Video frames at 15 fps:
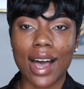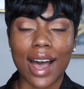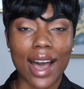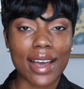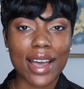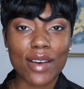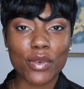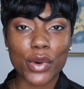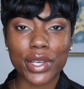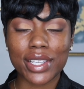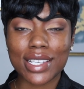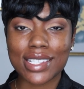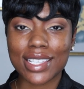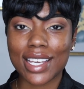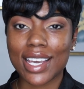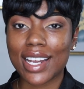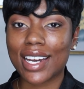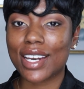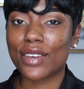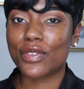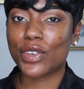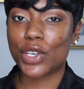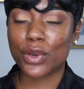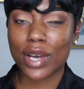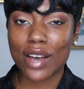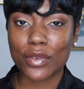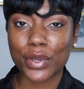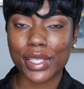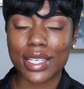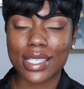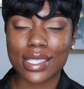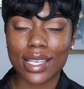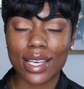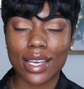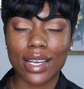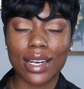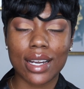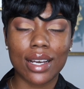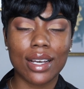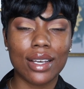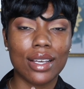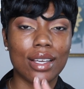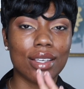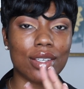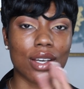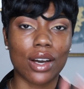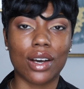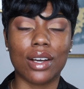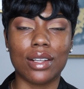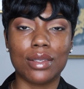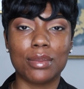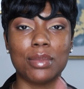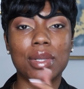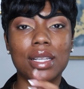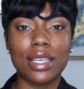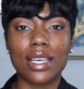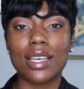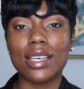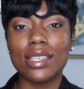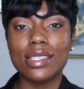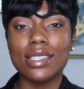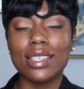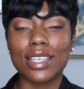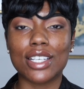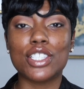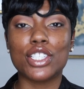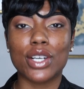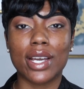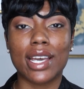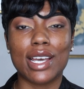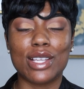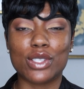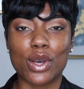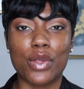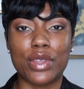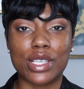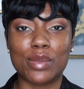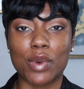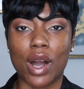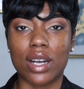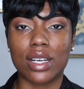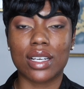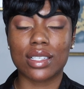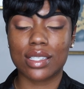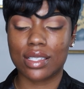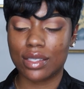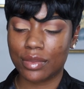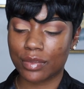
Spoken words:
I have oily skin, and if you have oily skin, y'all, please get your hands on this product.